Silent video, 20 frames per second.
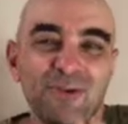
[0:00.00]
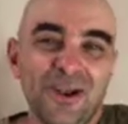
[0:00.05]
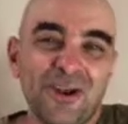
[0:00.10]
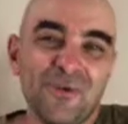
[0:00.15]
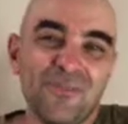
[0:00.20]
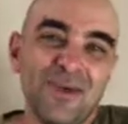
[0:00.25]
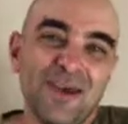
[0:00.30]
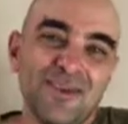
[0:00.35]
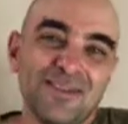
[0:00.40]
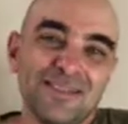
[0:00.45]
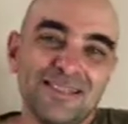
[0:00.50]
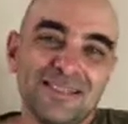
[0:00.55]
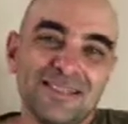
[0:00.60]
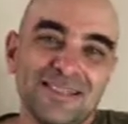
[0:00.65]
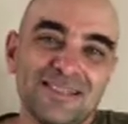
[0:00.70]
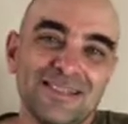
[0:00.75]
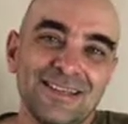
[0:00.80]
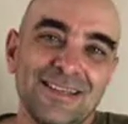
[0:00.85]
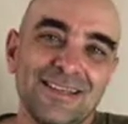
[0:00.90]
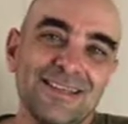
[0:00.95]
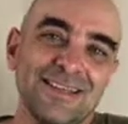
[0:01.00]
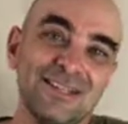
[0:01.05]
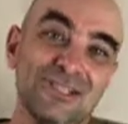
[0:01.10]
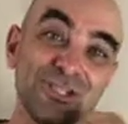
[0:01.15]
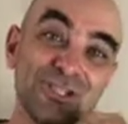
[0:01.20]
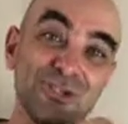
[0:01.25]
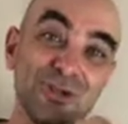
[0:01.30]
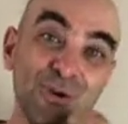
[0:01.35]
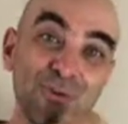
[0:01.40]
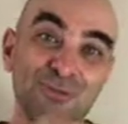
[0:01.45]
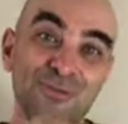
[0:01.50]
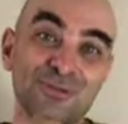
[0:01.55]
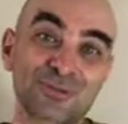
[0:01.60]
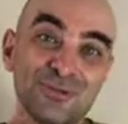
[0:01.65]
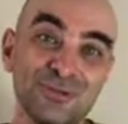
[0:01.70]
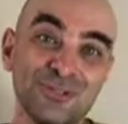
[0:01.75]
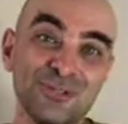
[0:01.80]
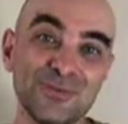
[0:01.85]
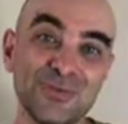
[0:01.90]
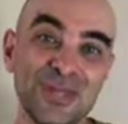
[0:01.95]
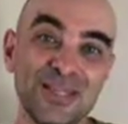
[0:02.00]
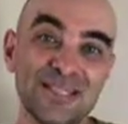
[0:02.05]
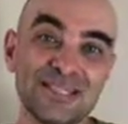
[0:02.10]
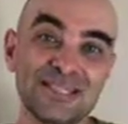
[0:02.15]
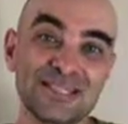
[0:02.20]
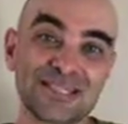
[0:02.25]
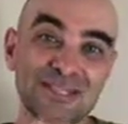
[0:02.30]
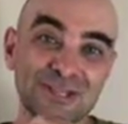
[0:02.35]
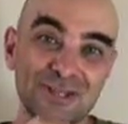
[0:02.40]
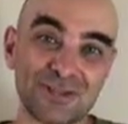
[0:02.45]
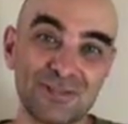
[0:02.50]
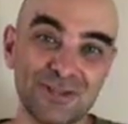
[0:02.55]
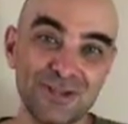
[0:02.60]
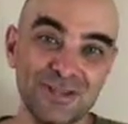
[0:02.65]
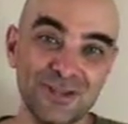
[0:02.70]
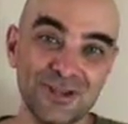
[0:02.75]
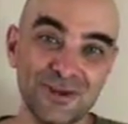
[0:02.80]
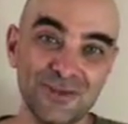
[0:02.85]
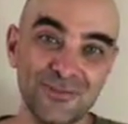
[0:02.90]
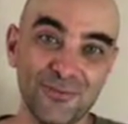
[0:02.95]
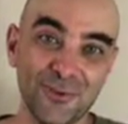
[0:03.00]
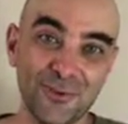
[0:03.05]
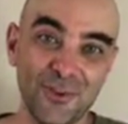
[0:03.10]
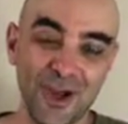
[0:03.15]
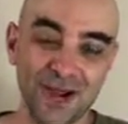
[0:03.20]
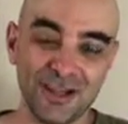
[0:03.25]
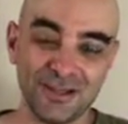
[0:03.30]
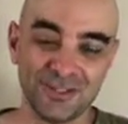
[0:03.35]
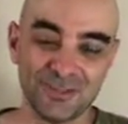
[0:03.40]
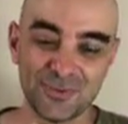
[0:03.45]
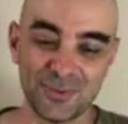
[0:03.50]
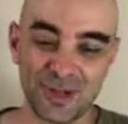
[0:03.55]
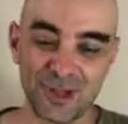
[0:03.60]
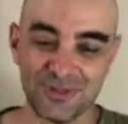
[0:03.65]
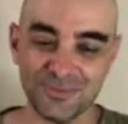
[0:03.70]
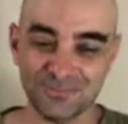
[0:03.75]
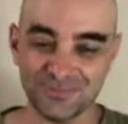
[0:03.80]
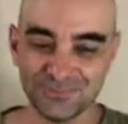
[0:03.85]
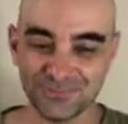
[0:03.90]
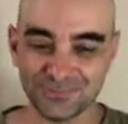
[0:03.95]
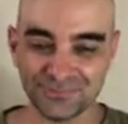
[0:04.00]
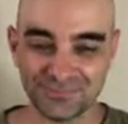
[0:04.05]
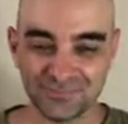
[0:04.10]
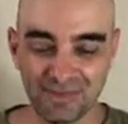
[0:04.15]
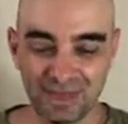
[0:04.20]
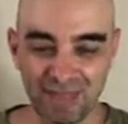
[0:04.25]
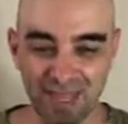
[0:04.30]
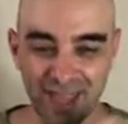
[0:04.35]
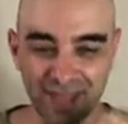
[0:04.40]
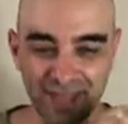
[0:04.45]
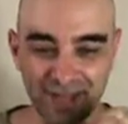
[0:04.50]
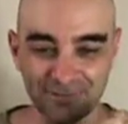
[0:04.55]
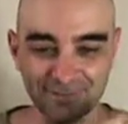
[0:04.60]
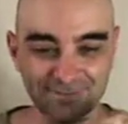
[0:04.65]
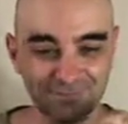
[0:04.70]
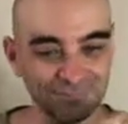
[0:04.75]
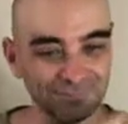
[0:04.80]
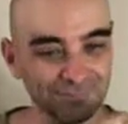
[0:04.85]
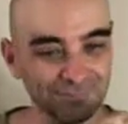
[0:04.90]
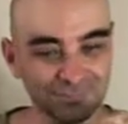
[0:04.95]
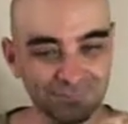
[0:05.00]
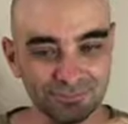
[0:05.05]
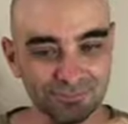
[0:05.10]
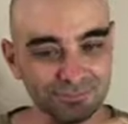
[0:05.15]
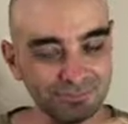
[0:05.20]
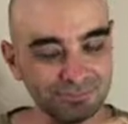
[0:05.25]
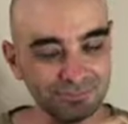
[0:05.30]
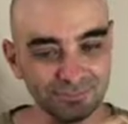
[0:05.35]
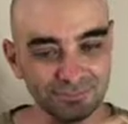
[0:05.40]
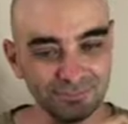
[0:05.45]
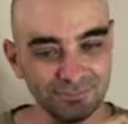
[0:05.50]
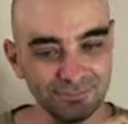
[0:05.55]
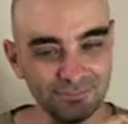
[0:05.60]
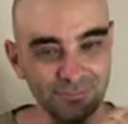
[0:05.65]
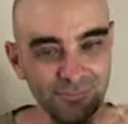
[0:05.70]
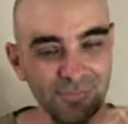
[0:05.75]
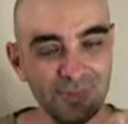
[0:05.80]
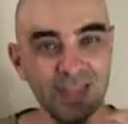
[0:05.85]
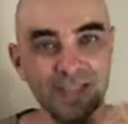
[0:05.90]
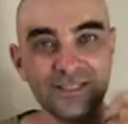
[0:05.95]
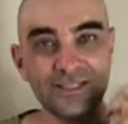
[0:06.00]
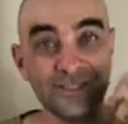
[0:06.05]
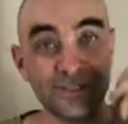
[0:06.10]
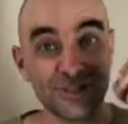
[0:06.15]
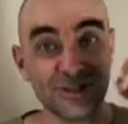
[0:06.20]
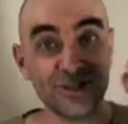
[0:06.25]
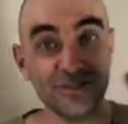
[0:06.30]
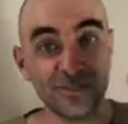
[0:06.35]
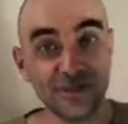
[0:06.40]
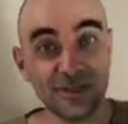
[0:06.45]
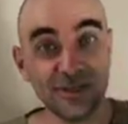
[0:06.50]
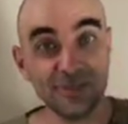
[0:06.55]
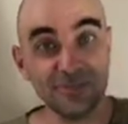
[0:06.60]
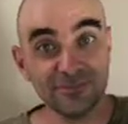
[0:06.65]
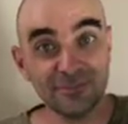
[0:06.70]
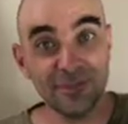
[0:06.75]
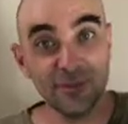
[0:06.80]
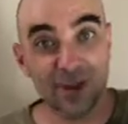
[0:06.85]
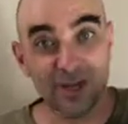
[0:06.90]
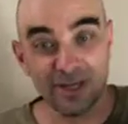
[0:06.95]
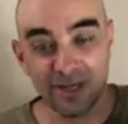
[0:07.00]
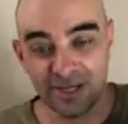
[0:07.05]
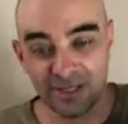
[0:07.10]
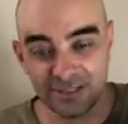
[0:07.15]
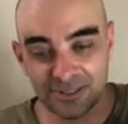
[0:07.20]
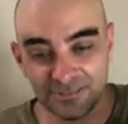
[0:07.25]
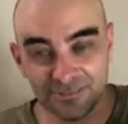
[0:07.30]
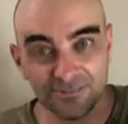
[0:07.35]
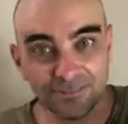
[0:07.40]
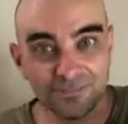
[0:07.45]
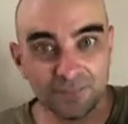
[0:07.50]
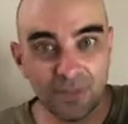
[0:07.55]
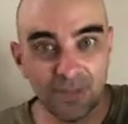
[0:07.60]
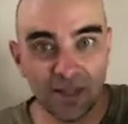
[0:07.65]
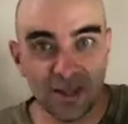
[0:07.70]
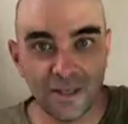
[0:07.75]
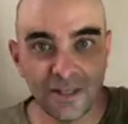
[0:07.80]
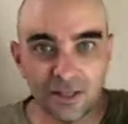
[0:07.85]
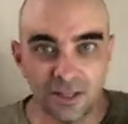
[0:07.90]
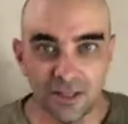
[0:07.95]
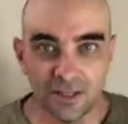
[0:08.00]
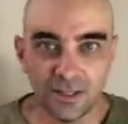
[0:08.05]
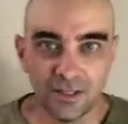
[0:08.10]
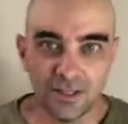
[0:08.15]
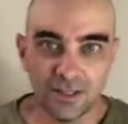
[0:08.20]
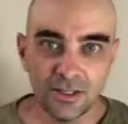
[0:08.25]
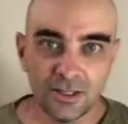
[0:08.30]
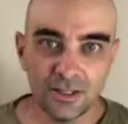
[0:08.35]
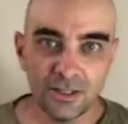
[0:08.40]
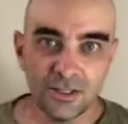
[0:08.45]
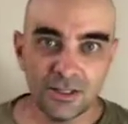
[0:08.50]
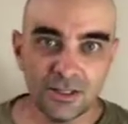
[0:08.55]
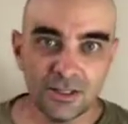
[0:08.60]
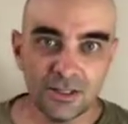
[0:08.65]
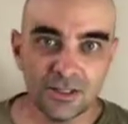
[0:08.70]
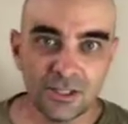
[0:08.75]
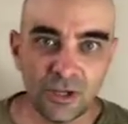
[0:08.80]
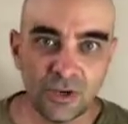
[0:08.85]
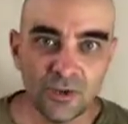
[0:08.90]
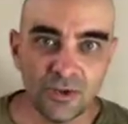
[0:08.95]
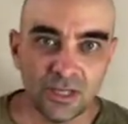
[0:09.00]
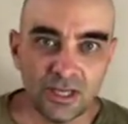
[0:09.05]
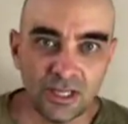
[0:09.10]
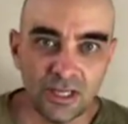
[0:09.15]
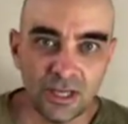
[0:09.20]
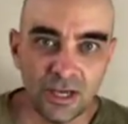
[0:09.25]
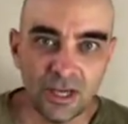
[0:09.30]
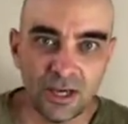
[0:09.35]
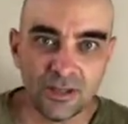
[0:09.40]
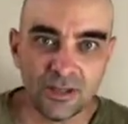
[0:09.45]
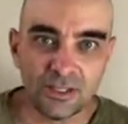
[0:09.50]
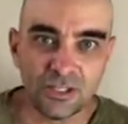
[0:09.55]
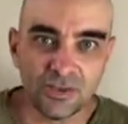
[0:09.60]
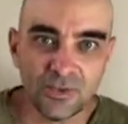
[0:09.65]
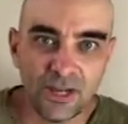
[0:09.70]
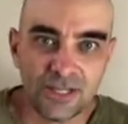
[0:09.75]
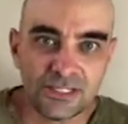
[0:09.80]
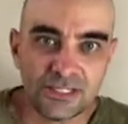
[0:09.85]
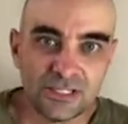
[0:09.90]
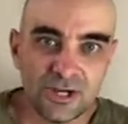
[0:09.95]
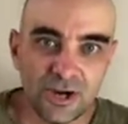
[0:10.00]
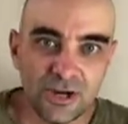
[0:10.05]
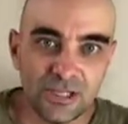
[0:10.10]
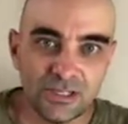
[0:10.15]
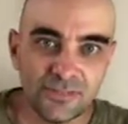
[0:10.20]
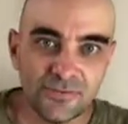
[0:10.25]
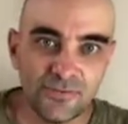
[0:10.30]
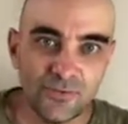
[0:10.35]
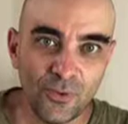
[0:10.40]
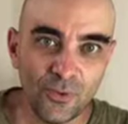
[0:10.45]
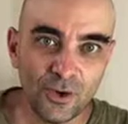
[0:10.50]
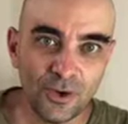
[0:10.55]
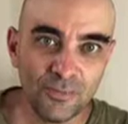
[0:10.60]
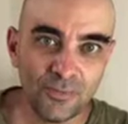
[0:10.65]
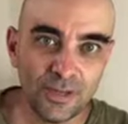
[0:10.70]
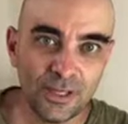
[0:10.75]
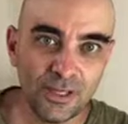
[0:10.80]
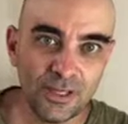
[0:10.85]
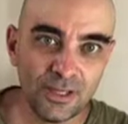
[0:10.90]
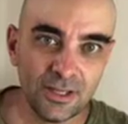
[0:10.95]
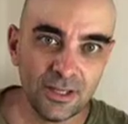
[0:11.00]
Pear Mountain stone fruit sweetness is going to be in there for a while as well. And it's just going to be quite nice. So the sweat's starting to form.